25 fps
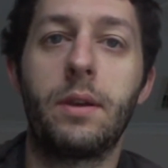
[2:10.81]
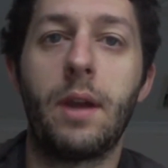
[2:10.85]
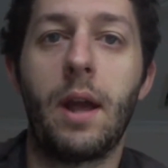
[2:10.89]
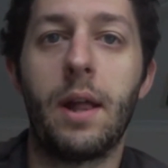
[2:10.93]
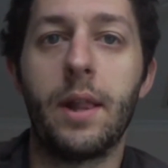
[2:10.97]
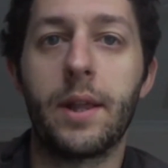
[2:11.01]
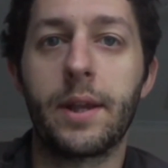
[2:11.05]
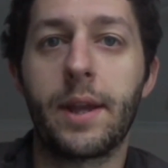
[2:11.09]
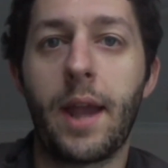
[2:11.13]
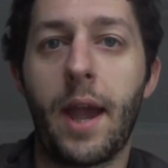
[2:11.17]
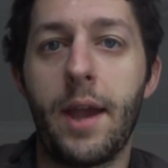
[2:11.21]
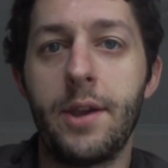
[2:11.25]

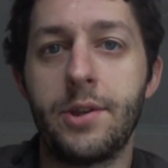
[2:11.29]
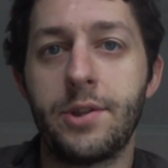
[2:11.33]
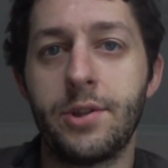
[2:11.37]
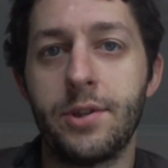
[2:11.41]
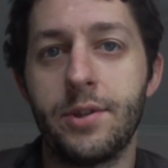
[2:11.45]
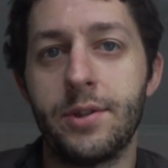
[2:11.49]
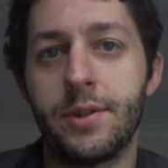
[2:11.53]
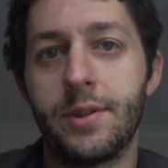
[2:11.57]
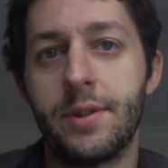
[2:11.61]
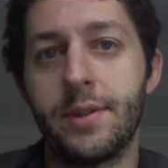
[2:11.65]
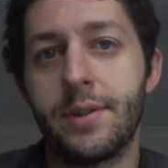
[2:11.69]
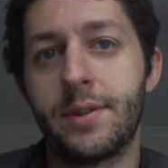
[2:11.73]

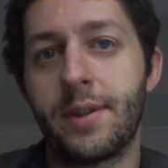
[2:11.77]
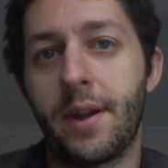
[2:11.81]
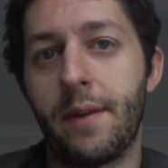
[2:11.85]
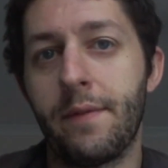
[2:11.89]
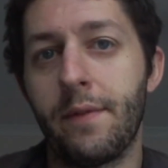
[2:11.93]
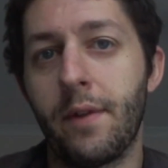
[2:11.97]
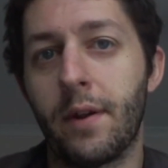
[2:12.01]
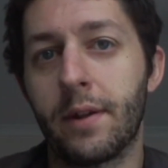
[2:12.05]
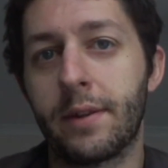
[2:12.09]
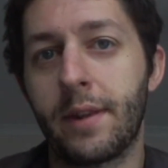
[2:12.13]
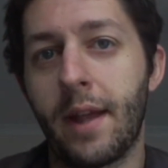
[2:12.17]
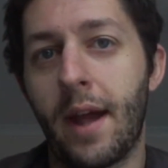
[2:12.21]
allegations and stuff
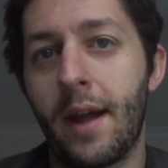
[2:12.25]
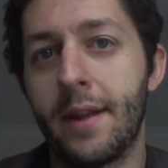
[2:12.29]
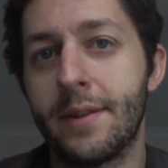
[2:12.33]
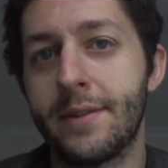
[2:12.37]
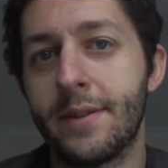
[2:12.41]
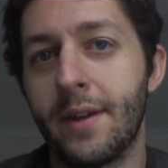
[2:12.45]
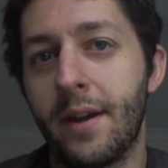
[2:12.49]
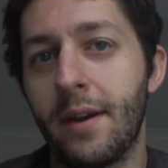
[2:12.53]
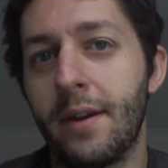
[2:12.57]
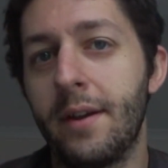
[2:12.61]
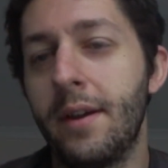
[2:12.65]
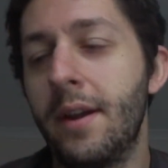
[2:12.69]
like that.
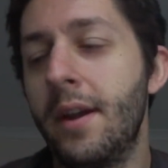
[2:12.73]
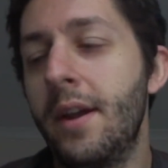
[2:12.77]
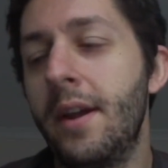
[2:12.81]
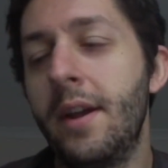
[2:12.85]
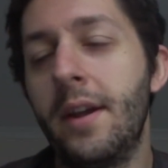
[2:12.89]
So